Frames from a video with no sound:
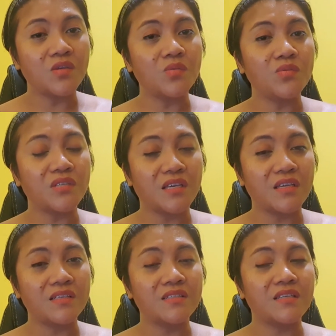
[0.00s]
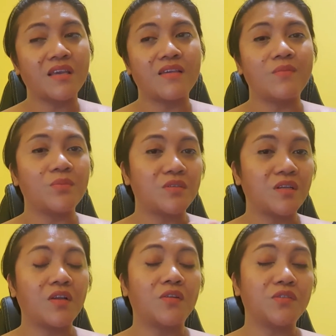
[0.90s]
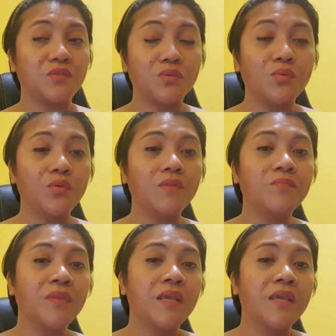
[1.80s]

using, say, a particular tool